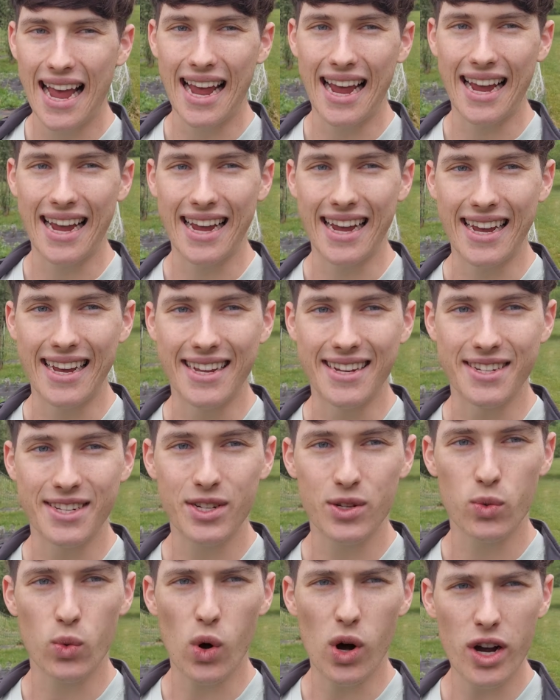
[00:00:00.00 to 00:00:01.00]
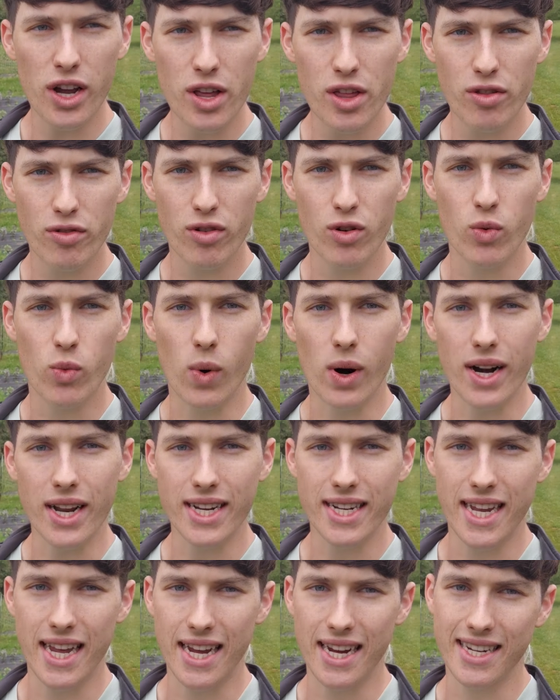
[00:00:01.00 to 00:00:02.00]
and just walk you through what
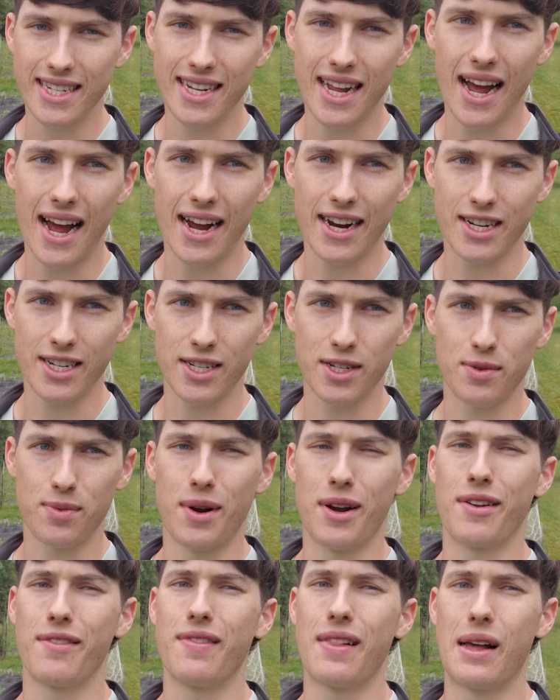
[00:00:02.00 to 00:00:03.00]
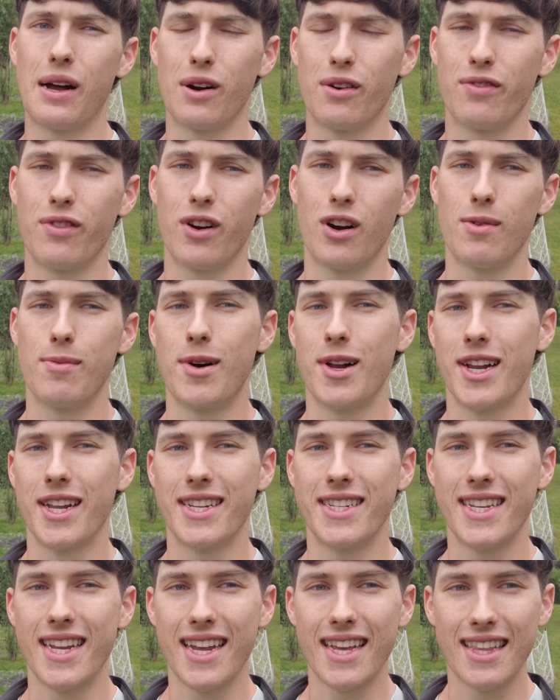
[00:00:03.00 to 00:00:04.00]
it takes to actually run a flower farm on
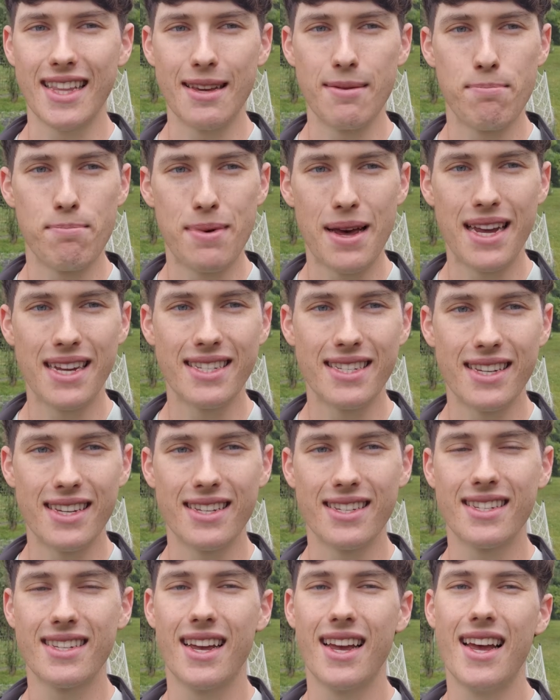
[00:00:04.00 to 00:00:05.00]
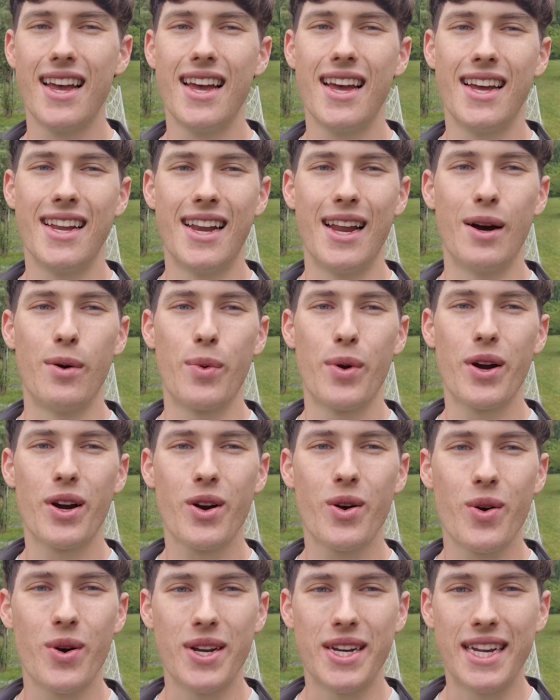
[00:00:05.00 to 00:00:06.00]
a daily basis. Now, we're
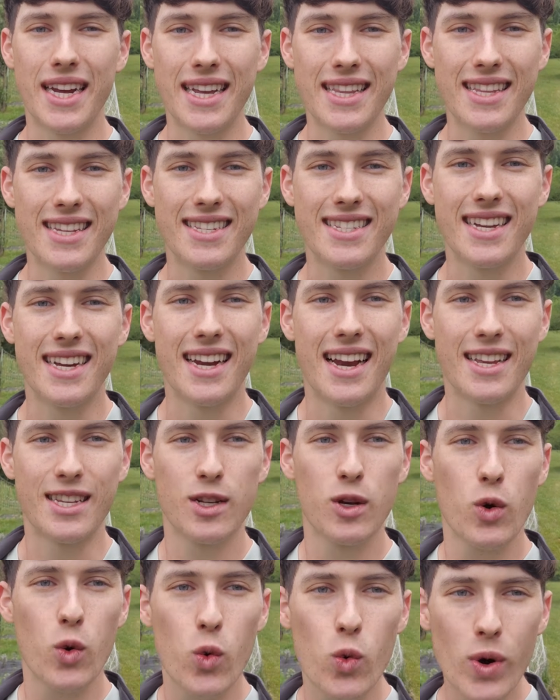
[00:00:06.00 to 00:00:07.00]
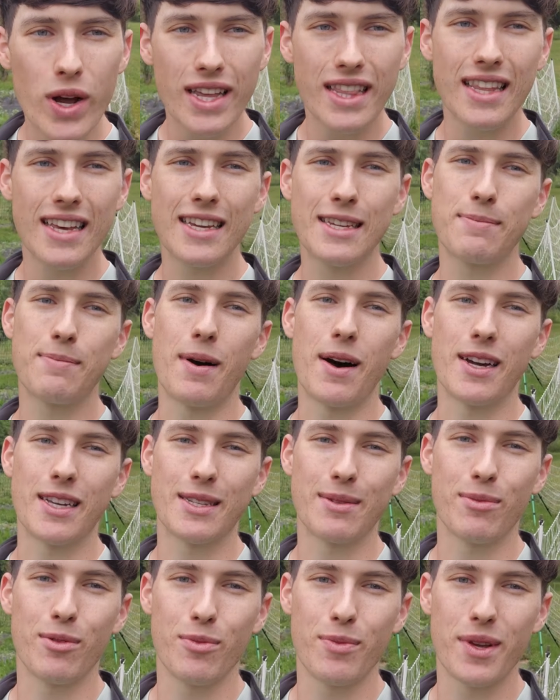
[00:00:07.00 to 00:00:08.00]
going to get this done as quickly as
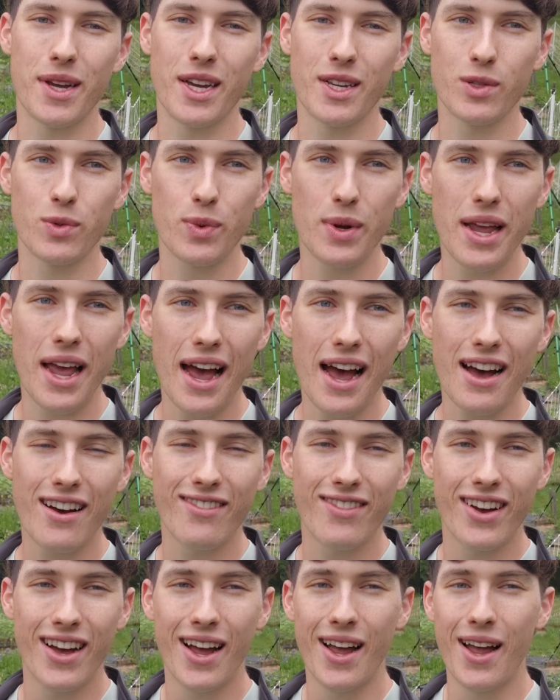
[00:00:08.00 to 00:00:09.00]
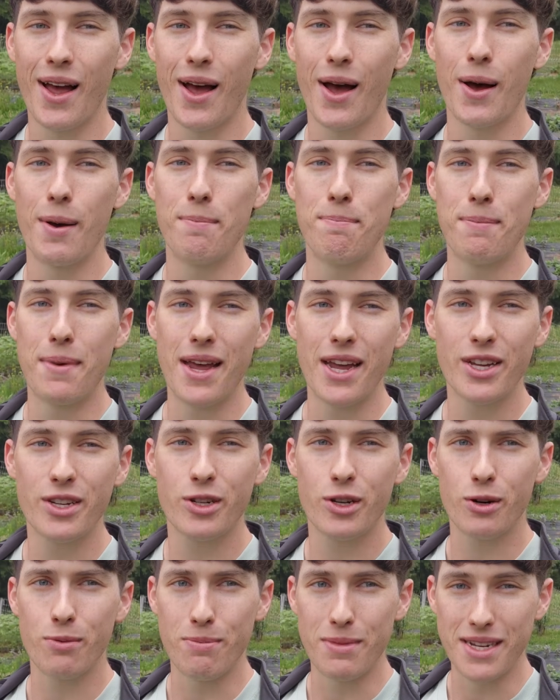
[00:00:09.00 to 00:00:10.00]
possible because we have a
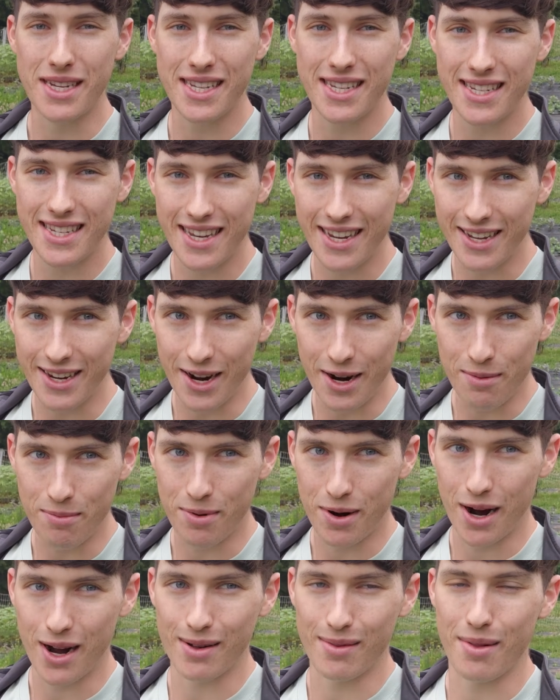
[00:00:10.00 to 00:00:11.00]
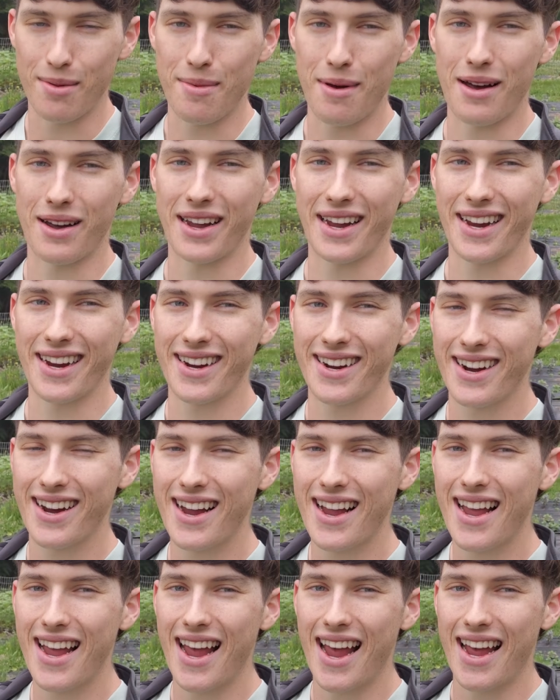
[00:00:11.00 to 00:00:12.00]
major mosquito problem out here,
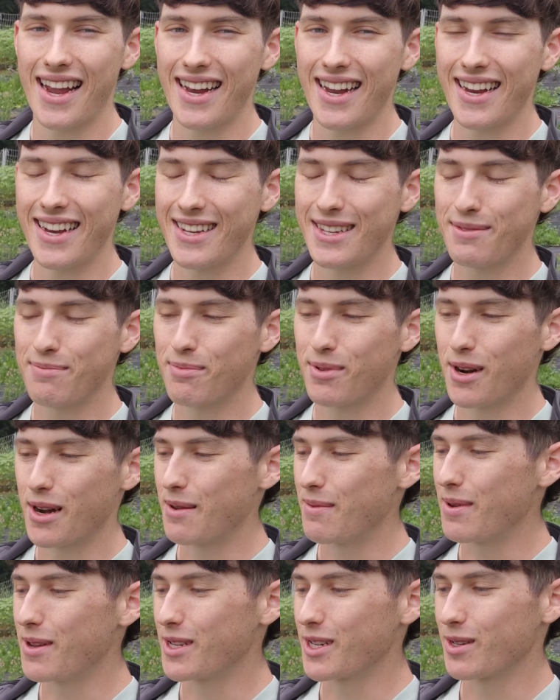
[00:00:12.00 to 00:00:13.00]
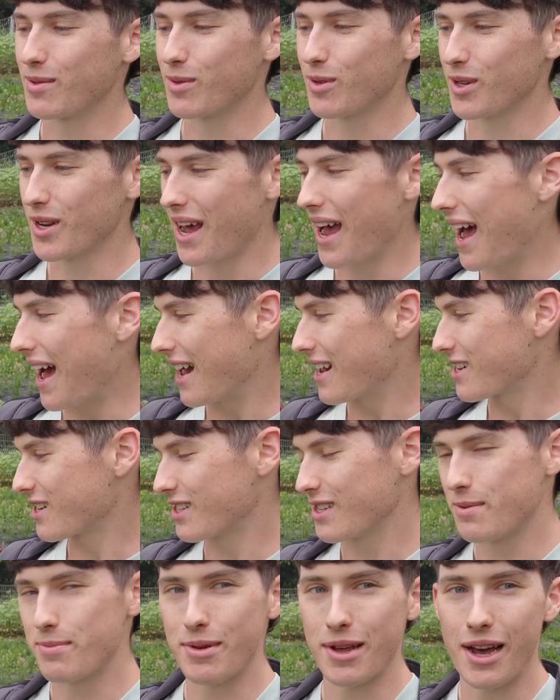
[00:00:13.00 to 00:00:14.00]
and it is pretty miserable to
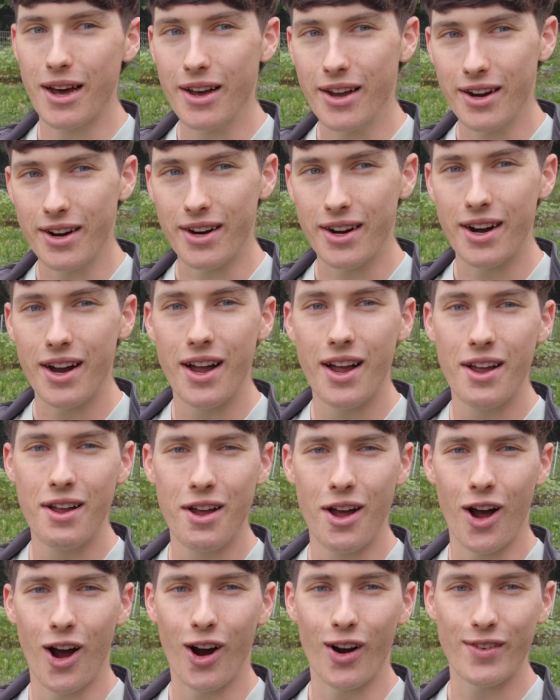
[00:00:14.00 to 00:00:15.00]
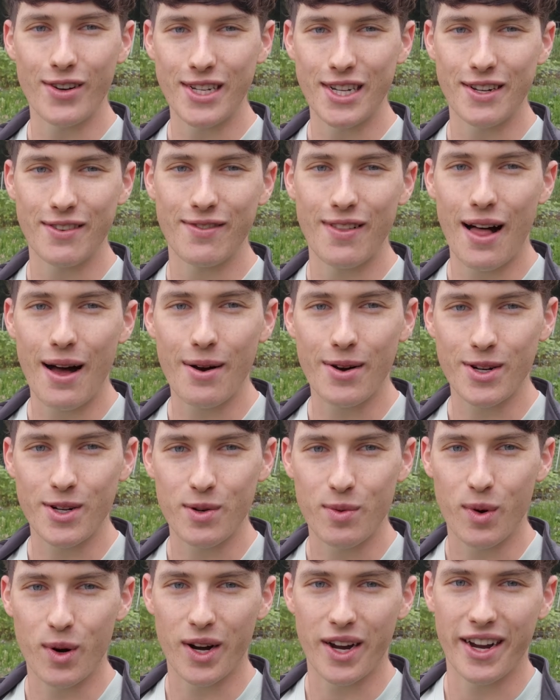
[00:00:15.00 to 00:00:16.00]
actually be out here harvesting flowers
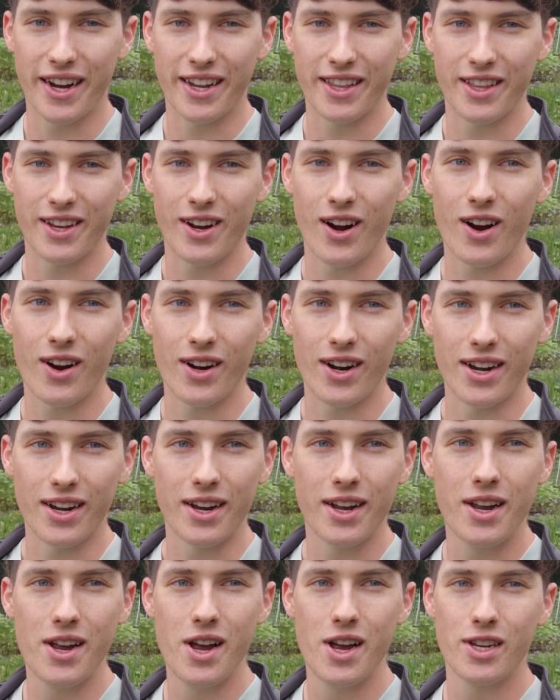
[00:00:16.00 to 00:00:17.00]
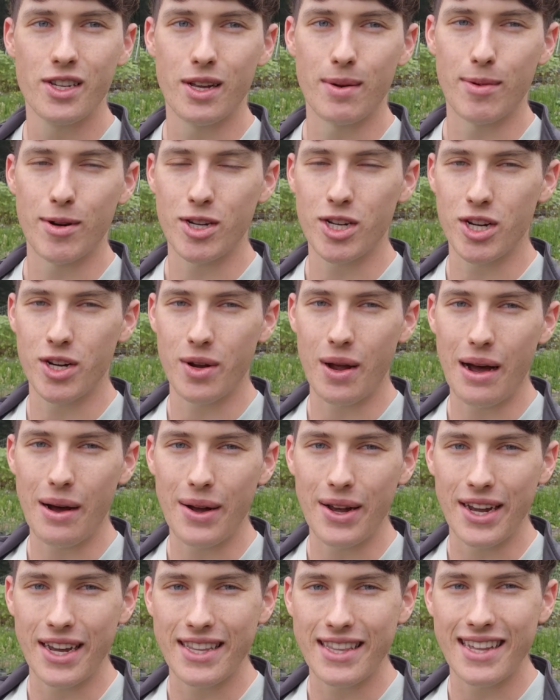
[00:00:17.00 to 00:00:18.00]
and working in the garden. So I'm going to show you how
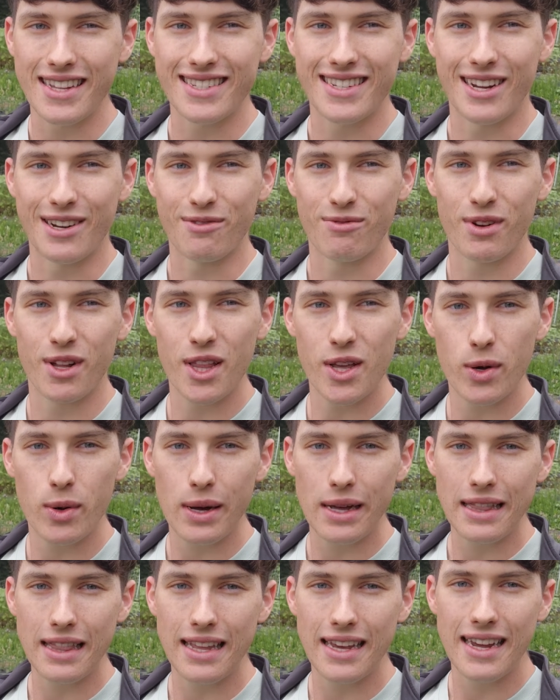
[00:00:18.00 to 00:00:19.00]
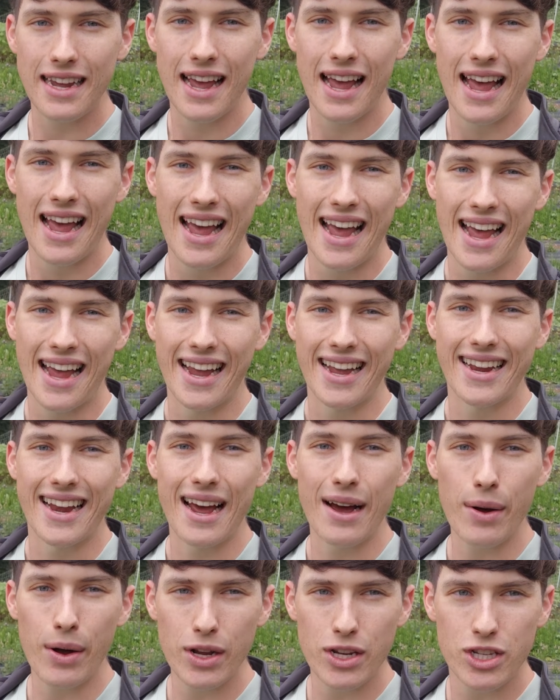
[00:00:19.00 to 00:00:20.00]
I get that done really quickly and
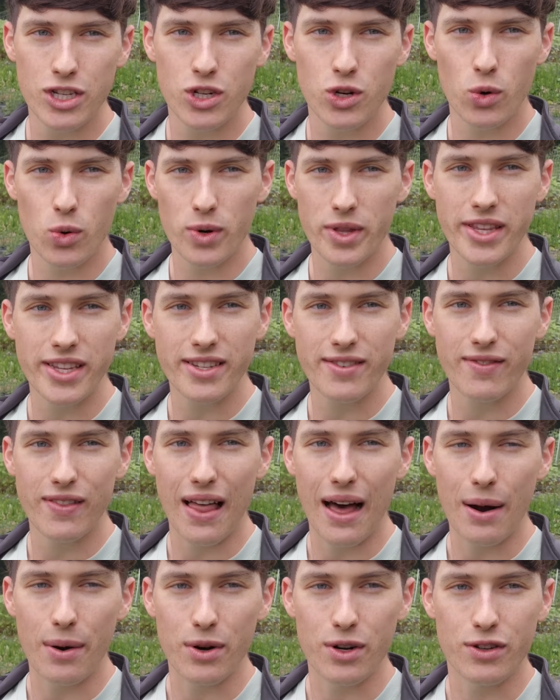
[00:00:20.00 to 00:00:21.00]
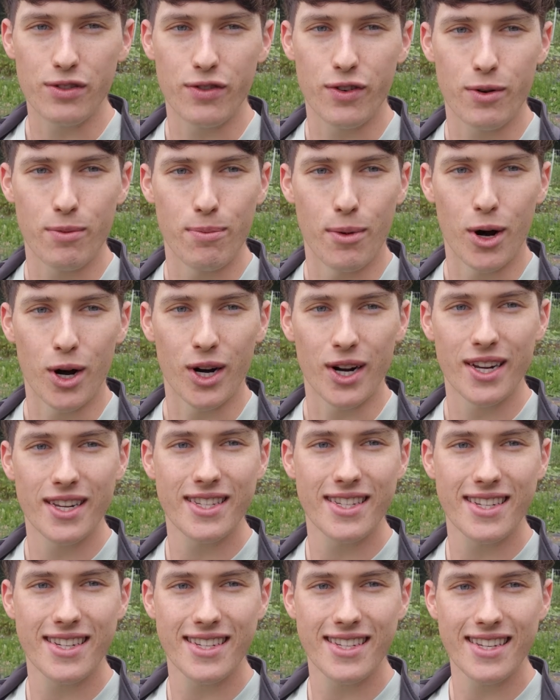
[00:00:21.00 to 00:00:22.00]
how I store these flowers for market
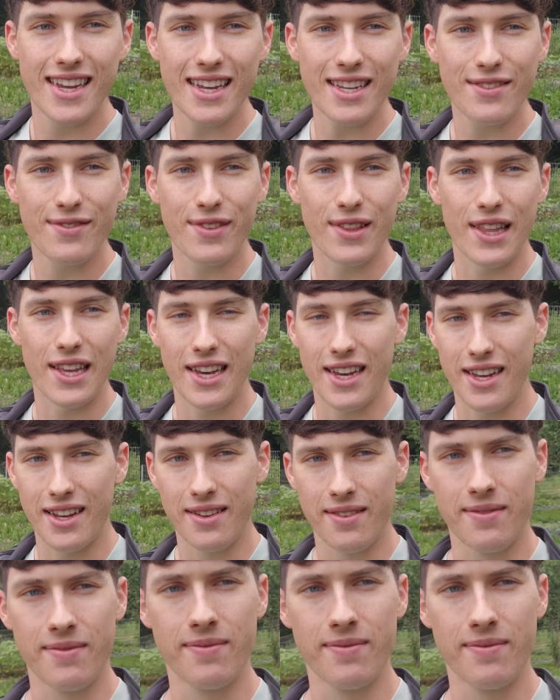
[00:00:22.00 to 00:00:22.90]
successfully.